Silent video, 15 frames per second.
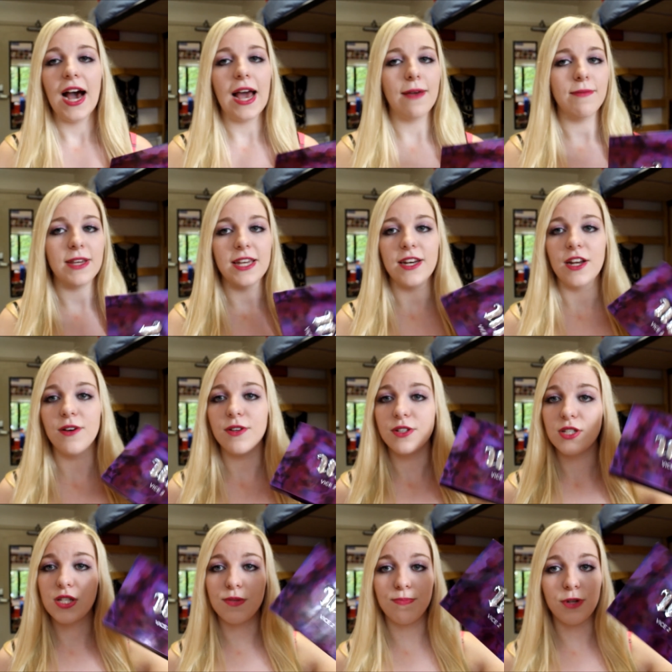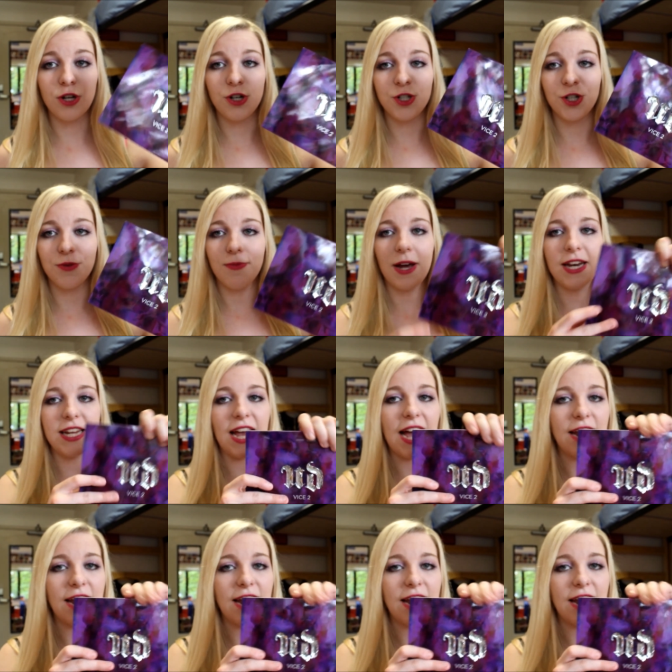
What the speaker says: I mean, splurge your money.